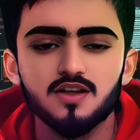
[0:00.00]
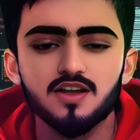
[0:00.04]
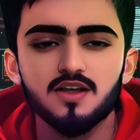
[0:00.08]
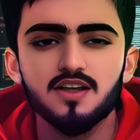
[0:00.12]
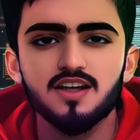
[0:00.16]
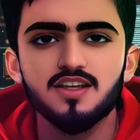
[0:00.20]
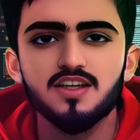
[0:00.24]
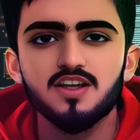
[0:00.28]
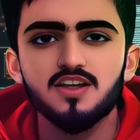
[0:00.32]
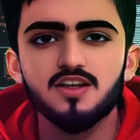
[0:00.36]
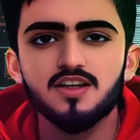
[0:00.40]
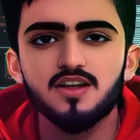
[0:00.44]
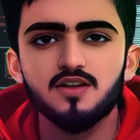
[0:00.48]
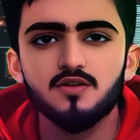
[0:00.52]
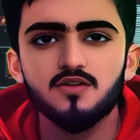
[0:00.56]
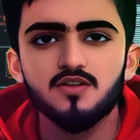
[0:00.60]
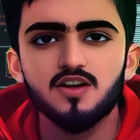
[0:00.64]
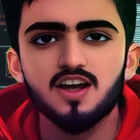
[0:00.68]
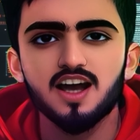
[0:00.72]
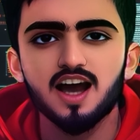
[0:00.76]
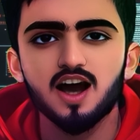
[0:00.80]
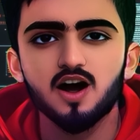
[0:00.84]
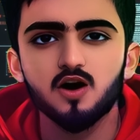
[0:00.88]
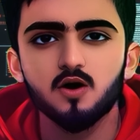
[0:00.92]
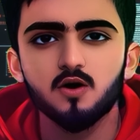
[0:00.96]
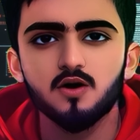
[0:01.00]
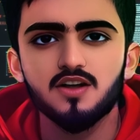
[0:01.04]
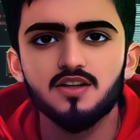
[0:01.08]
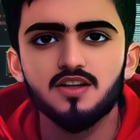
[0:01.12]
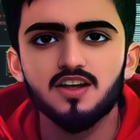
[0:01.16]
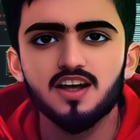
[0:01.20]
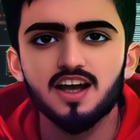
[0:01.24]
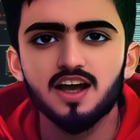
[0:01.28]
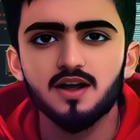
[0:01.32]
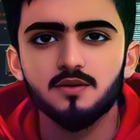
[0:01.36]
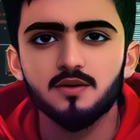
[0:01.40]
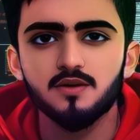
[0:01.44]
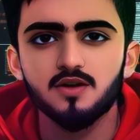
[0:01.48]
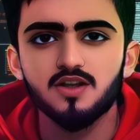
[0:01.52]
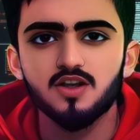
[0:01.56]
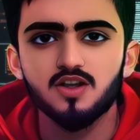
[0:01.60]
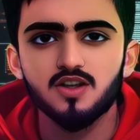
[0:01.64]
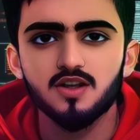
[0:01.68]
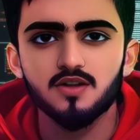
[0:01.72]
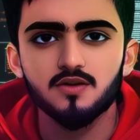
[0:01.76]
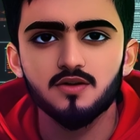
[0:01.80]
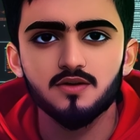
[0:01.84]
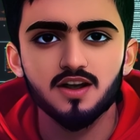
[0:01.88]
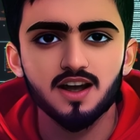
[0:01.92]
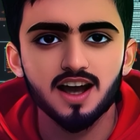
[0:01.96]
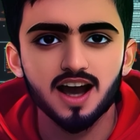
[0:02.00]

This isn't a video, it's an image.